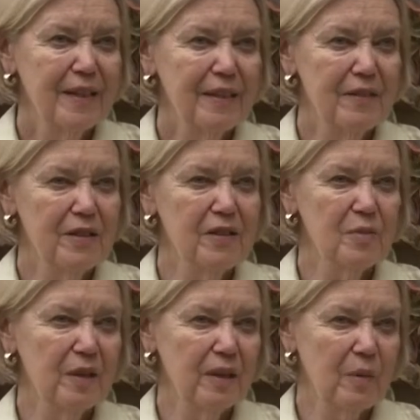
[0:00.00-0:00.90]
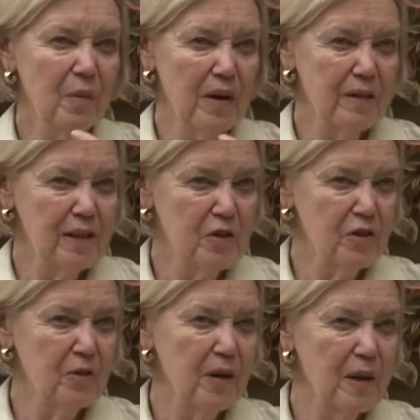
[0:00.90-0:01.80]
and this is really what a teacher
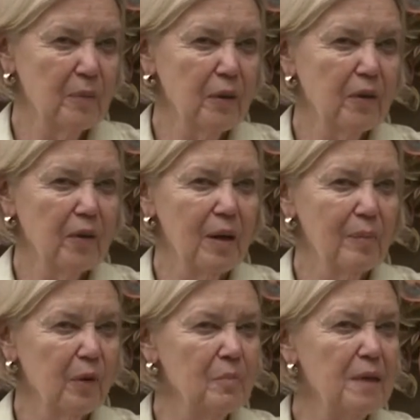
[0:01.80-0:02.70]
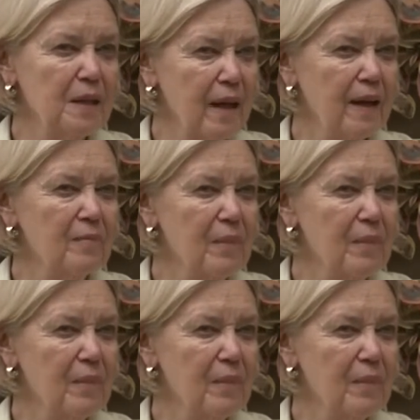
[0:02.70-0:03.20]
training program or a B.Ed.